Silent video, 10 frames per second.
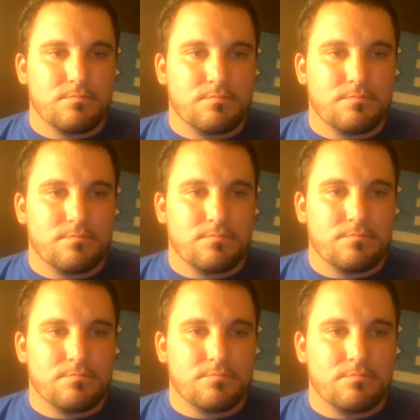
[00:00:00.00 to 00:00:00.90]

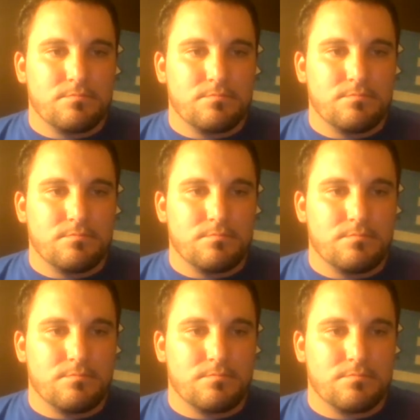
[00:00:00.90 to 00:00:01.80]

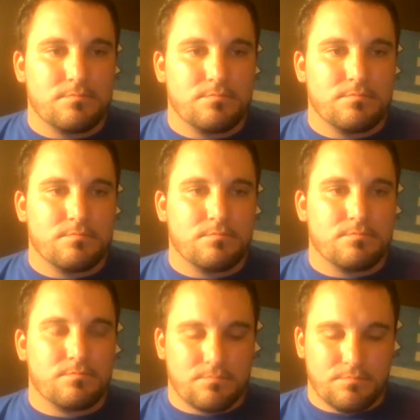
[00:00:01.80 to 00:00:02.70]

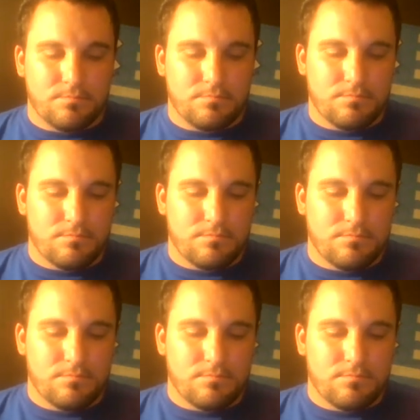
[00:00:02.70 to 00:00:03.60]

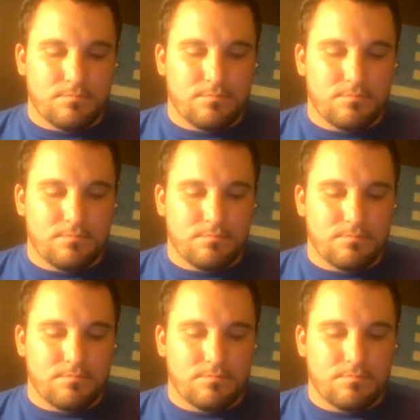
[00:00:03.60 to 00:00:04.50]

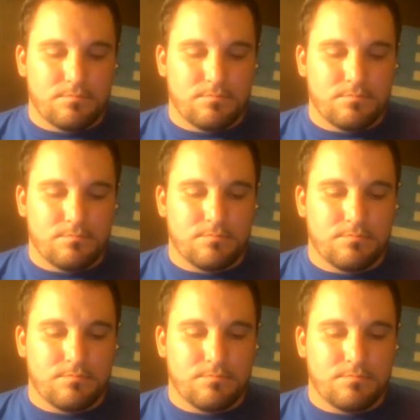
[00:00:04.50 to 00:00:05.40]

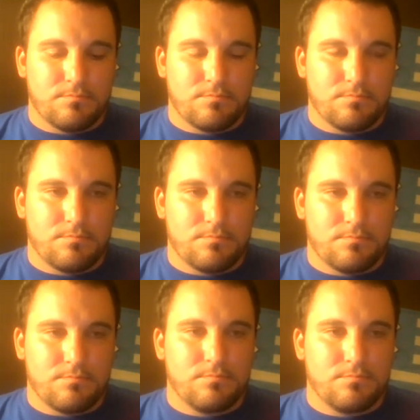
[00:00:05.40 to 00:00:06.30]

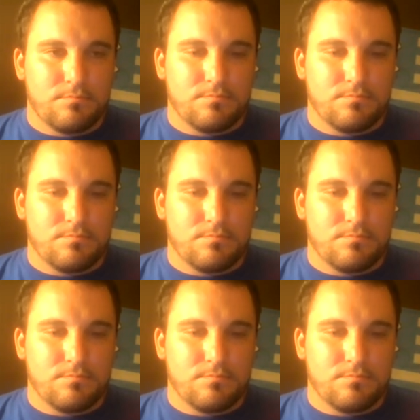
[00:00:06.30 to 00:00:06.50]
The person shown says nothing.